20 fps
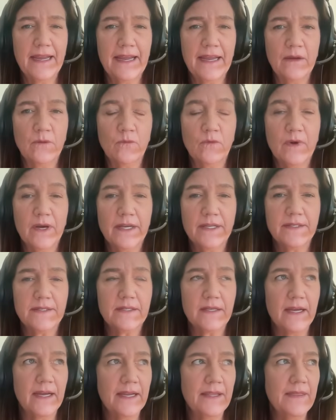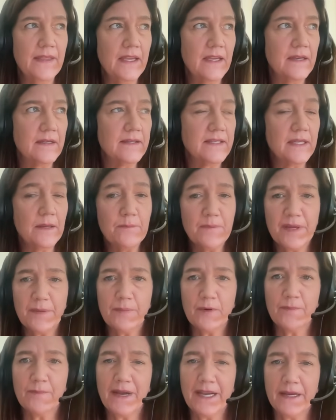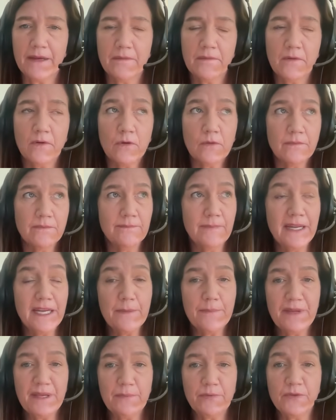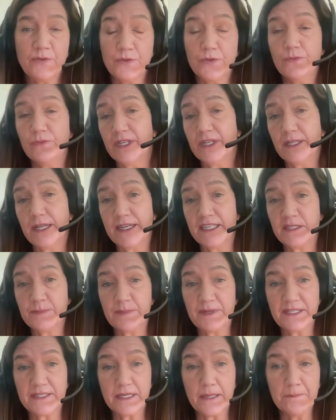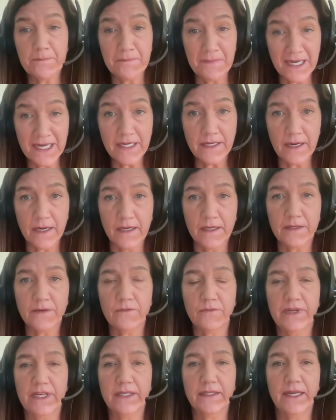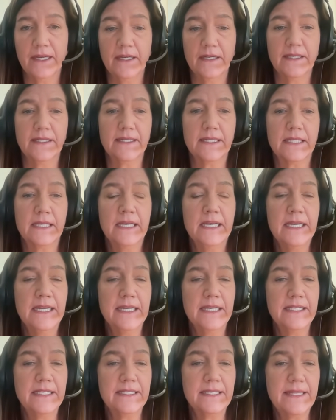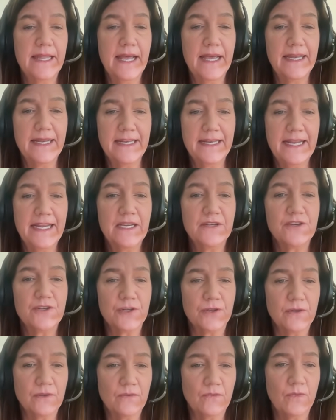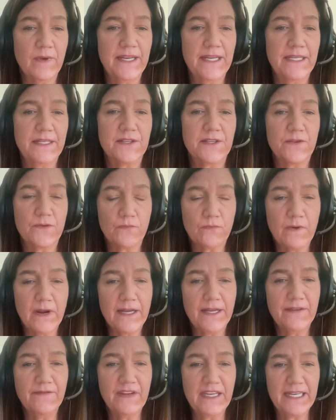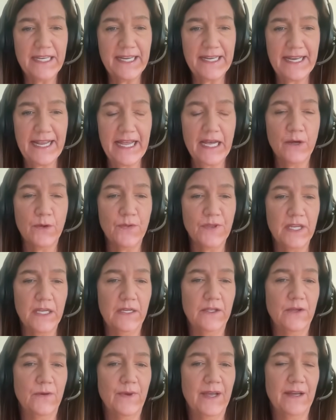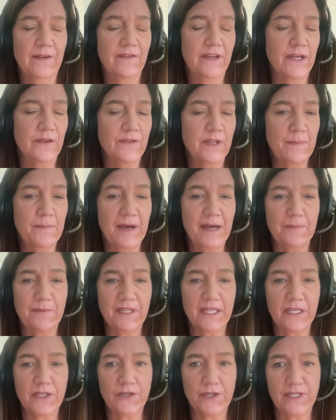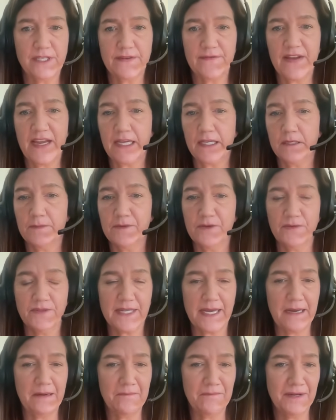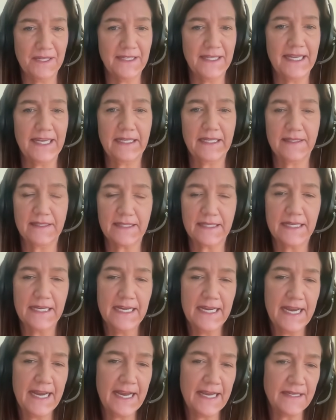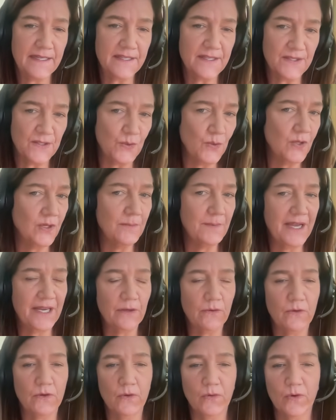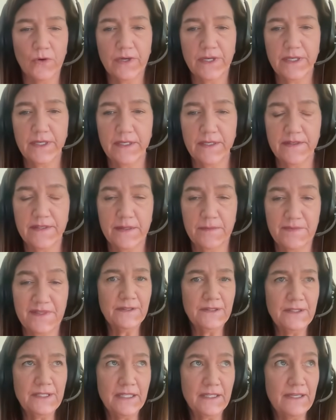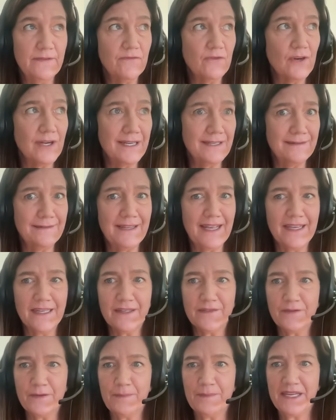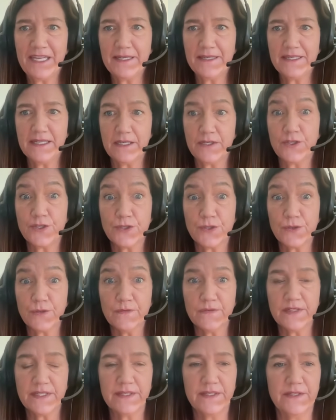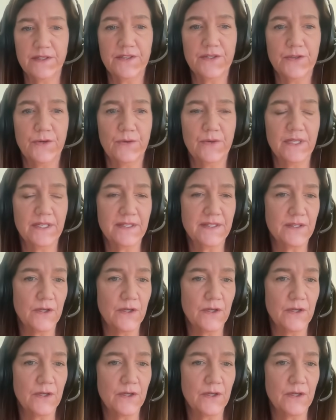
And what I think some people might, or many people do realize, but some might not realize, is that nature, when it's thriving and healthy, and you have healthy populations of animals and plants and soil microorganisms, deliver a lot of amazing services to us.